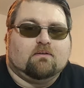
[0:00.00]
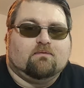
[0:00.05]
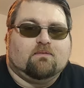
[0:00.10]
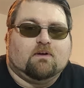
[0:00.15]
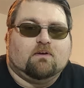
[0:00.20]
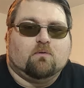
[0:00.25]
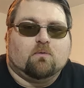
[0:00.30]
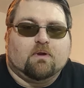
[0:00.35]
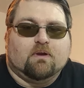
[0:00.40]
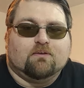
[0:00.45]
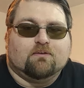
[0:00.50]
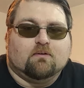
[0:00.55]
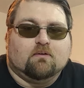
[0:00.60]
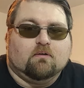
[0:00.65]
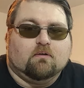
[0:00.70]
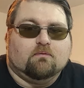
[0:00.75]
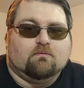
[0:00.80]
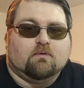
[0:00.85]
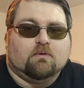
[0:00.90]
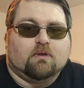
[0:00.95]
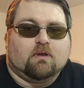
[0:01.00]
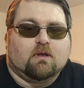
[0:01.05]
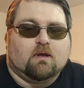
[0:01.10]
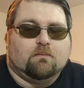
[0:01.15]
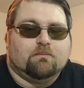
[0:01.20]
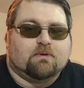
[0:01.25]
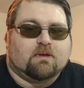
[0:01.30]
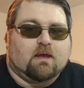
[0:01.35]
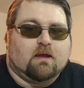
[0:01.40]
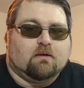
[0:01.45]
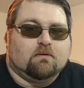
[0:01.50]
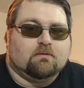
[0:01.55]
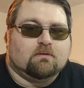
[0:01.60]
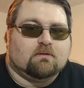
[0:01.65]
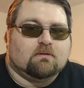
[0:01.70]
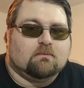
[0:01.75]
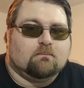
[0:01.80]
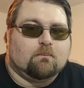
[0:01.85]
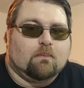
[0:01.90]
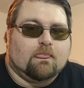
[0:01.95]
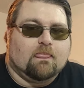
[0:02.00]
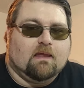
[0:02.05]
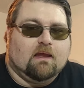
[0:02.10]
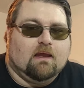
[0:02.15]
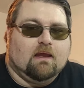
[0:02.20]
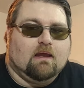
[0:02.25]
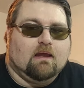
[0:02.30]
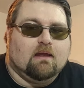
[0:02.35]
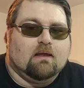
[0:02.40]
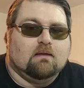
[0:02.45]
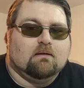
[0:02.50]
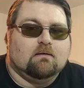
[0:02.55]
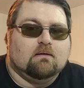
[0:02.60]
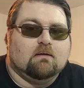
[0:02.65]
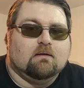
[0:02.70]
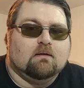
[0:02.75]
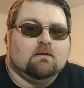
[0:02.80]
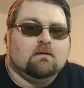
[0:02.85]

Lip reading: fundraiser for the Cub Scouts, and